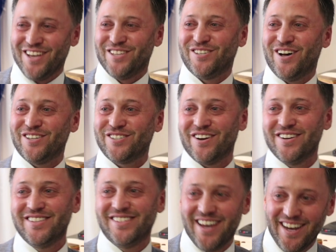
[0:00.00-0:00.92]
So I'll start
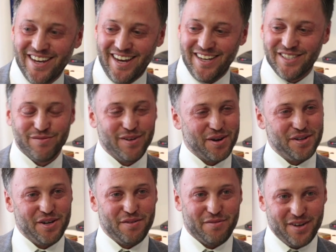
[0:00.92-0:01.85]
and say it's
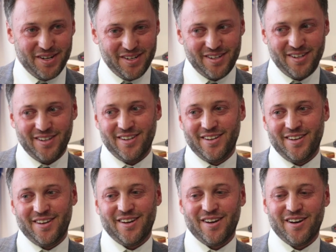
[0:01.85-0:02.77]
very different.
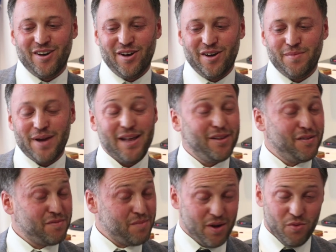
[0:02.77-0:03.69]
I
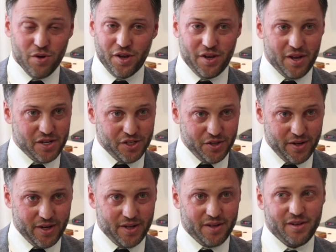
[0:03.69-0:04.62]
loved my work in
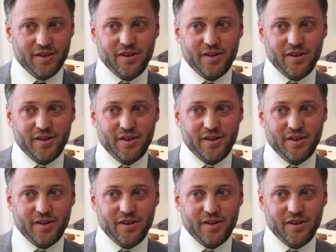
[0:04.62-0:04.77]
Nigeria.